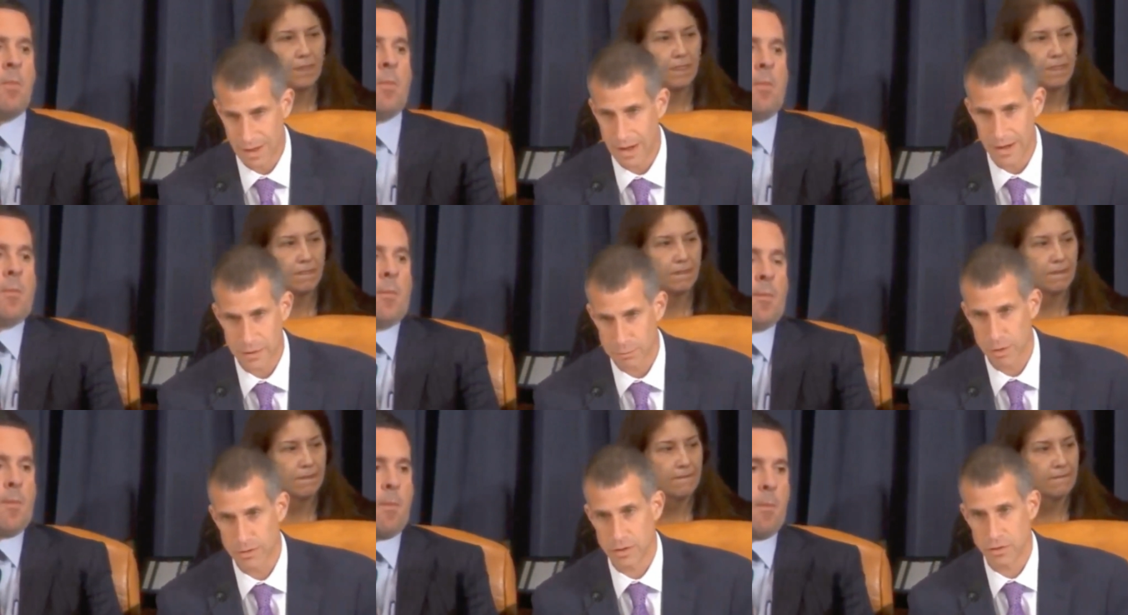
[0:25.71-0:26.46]

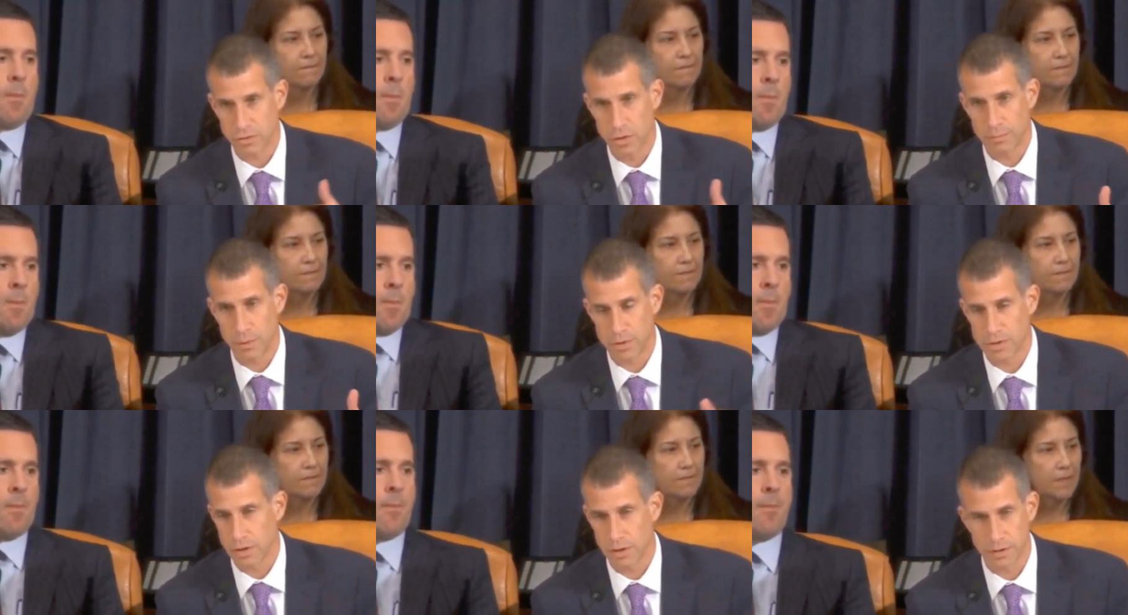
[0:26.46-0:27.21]
Speaker 1: ties President
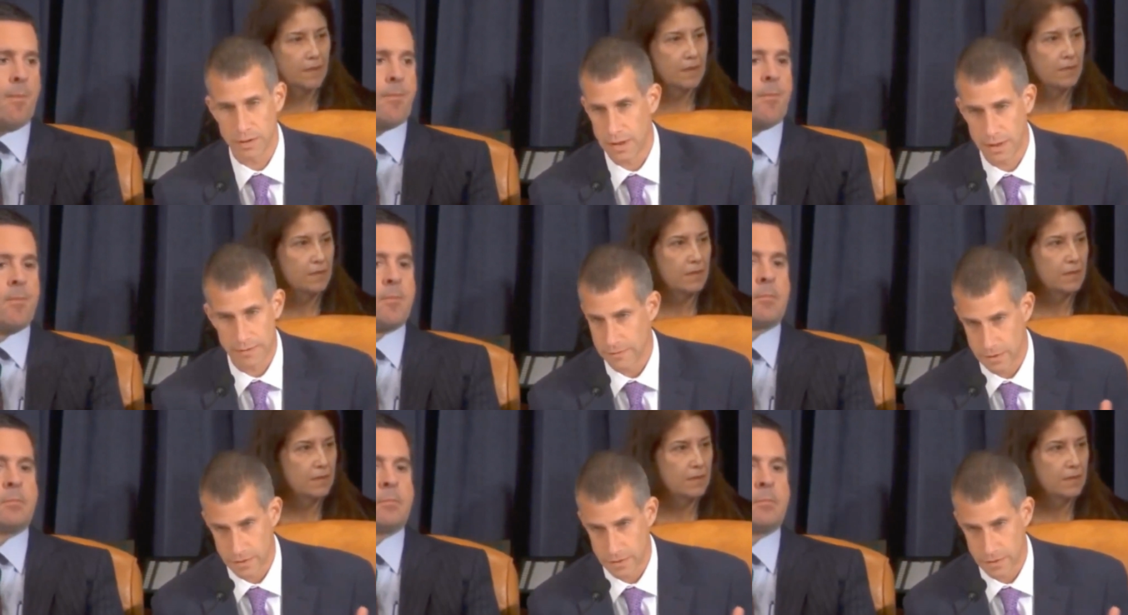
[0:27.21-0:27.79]
Trump personally to any